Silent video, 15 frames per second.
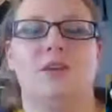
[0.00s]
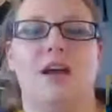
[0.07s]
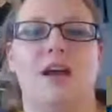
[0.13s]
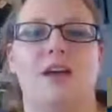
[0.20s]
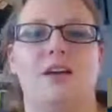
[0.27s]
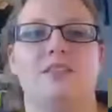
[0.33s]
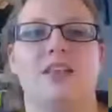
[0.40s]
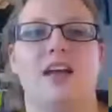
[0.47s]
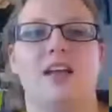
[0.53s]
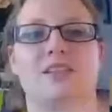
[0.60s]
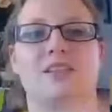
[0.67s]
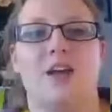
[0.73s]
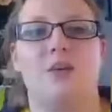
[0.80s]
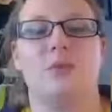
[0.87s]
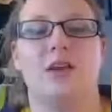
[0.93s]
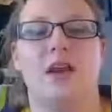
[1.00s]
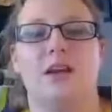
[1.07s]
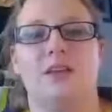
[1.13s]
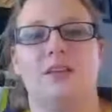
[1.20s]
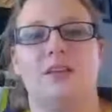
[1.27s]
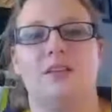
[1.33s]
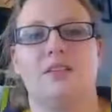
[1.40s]
that's how we
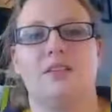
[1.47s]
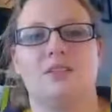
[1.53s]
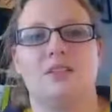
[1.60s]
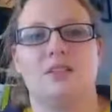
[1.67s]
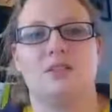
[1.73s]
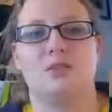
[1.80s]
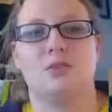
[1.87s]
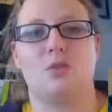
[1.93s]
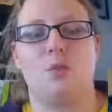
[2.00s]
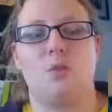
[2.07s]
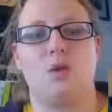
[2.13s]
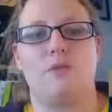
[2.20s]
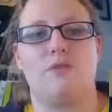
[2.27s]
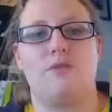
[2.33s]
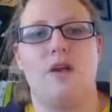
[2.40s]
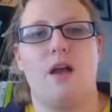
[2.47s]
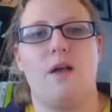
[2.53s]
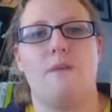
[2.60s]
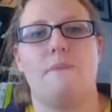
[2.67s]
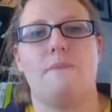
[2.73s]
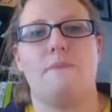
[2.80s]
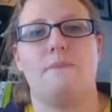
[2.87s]
calculate the z-score
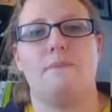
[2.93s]
from